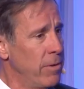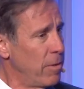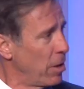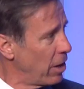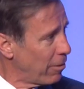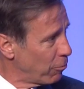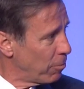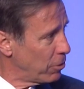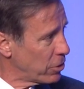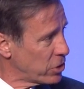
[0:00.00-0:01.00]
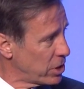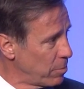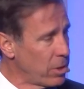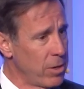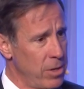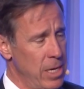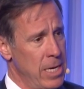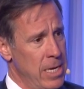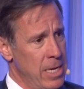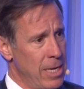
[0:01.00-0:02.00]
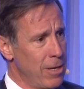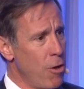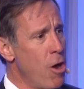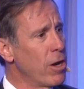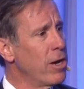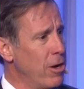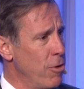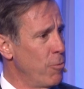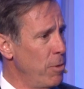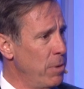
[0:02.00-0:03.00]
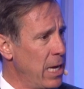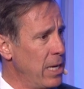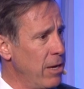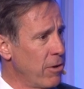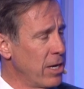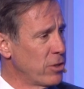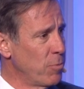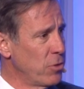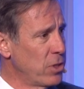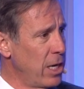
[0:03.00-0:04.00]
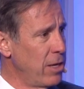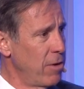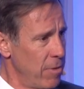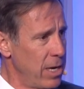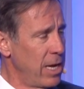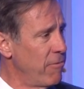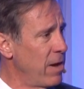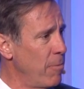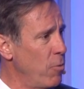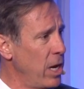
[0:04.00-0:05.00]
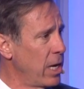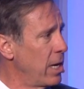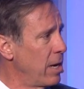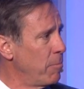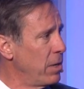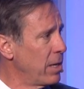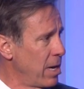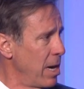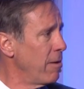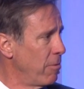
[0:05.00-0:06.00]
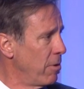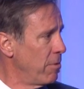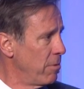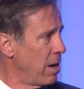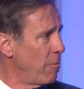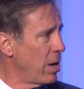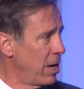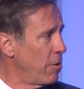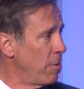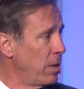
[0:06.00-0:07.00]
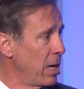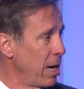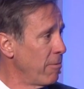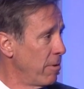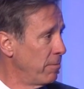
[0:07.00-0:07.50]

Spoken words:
The Marriott room looks similar. Long ago, we began to hear customers saying, you know what, if I'm waking up in Cairo, I want to know I'm in Cairo.